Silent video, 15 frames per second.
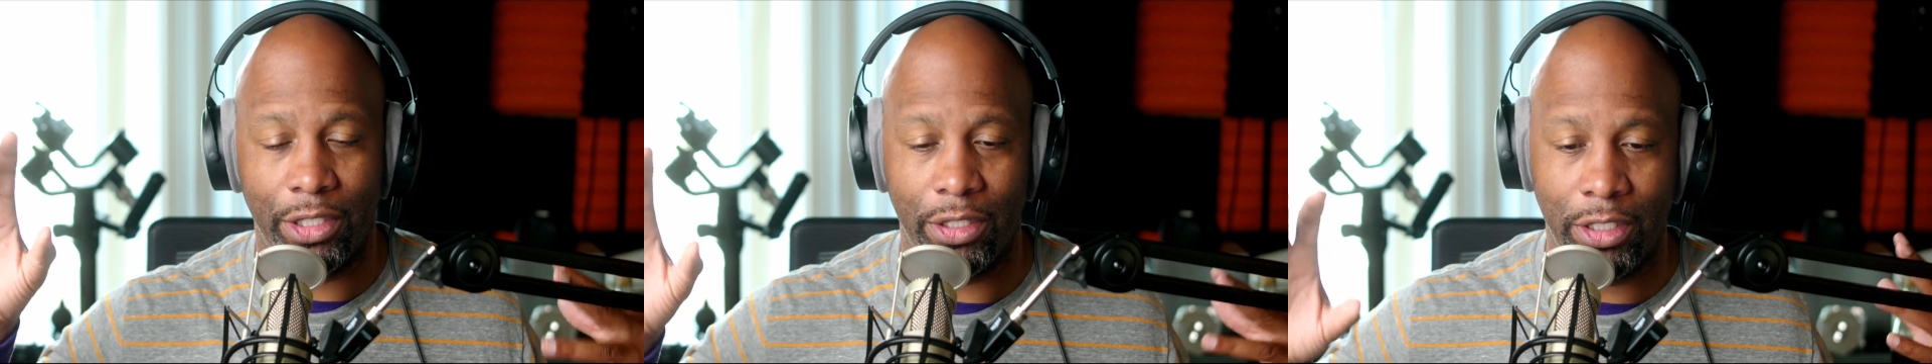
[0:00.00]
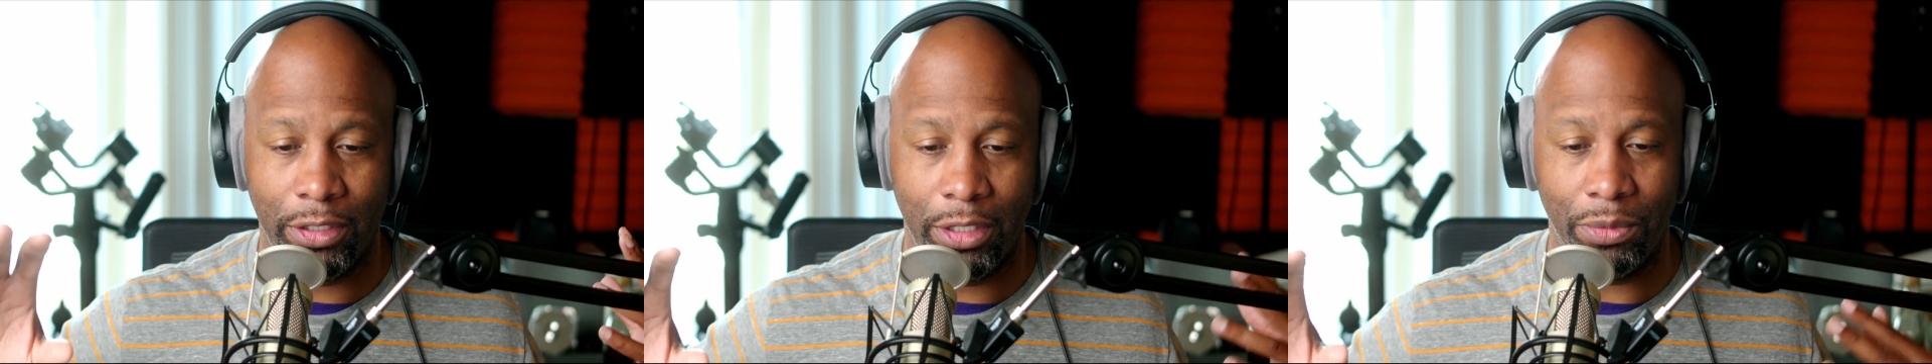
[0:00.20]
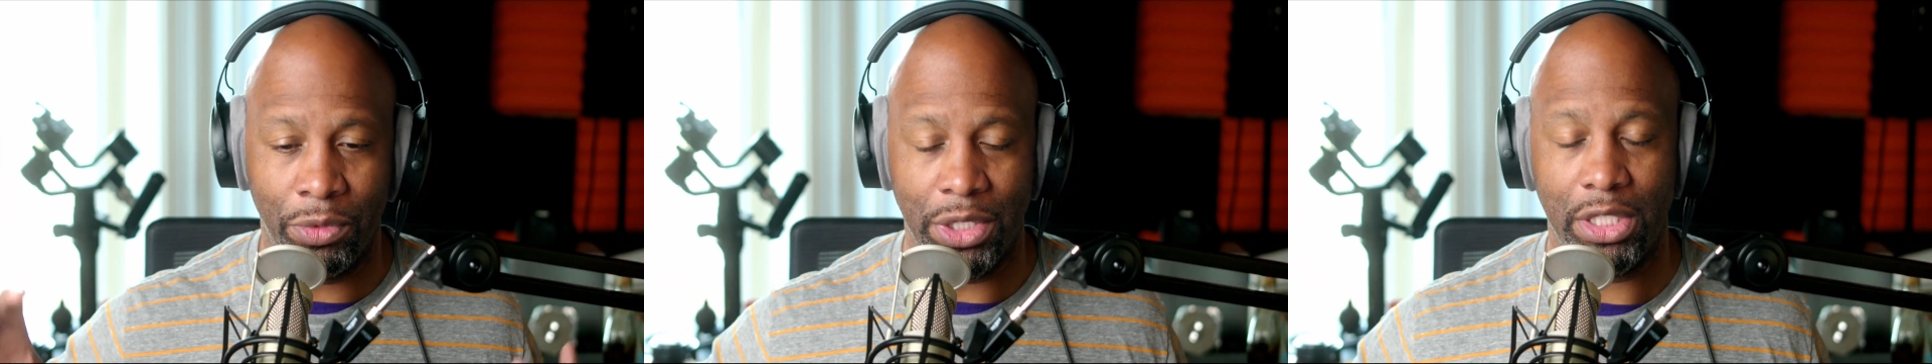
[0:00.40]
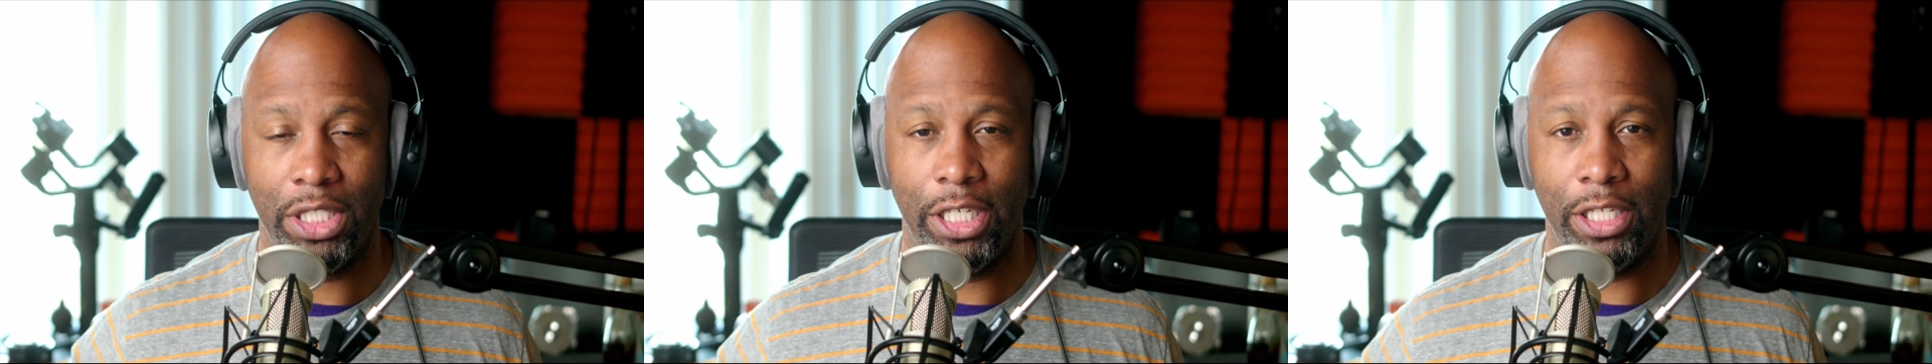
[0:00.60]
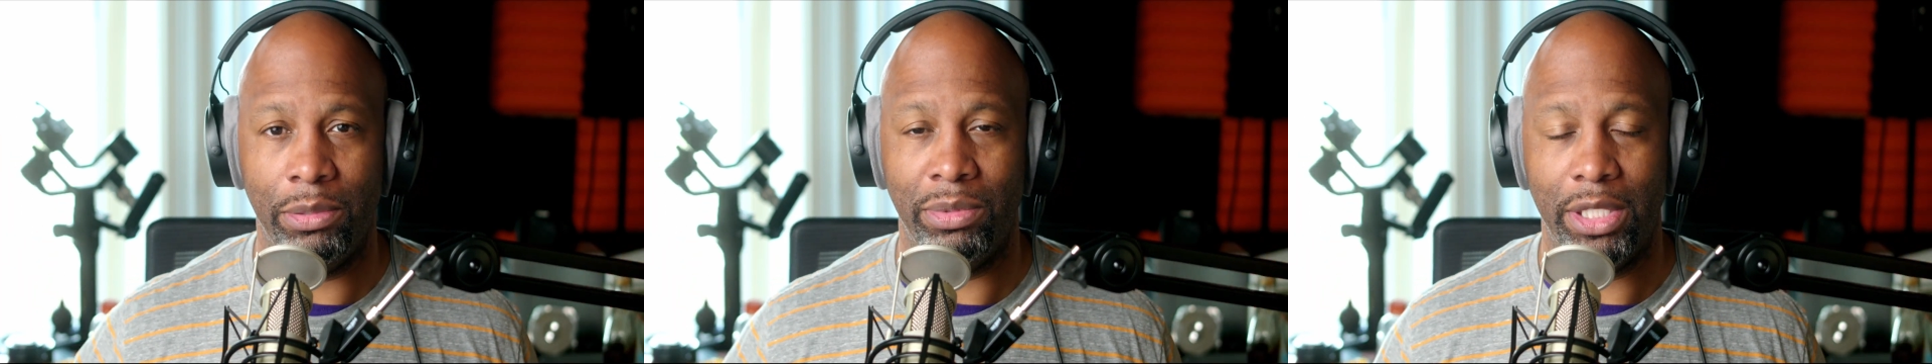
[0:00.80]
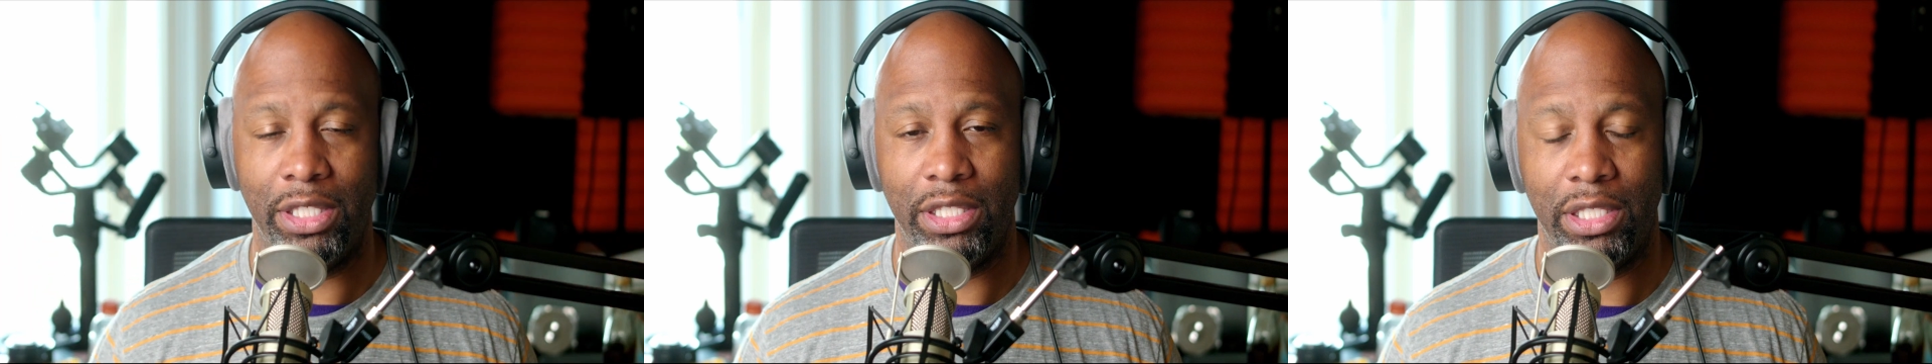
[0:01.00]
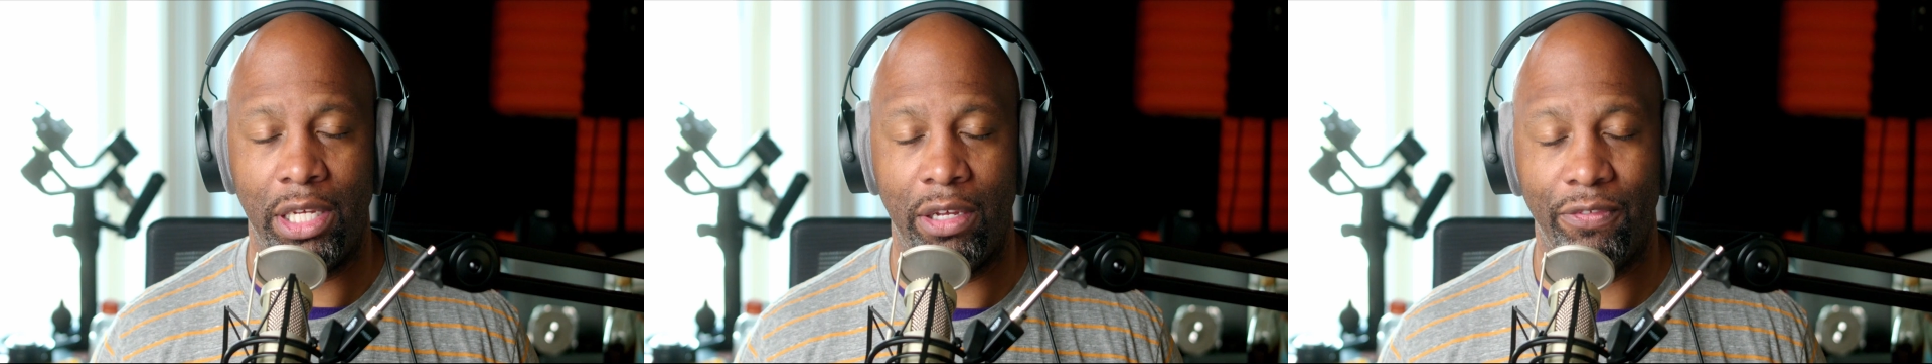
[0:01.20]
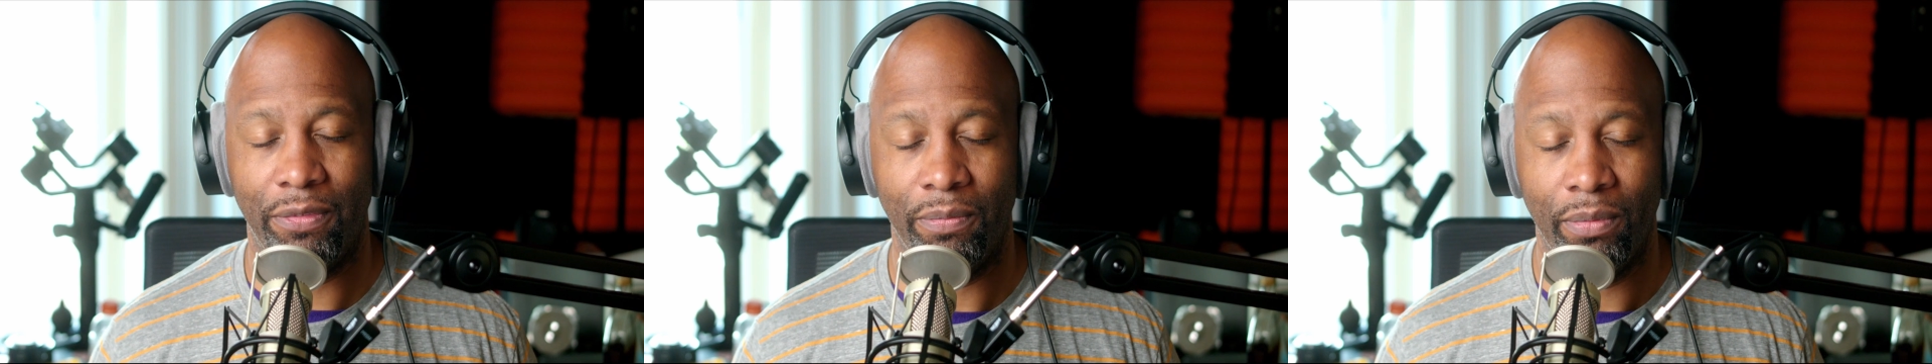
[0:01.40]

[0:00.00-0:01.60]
on it with teams and stuff.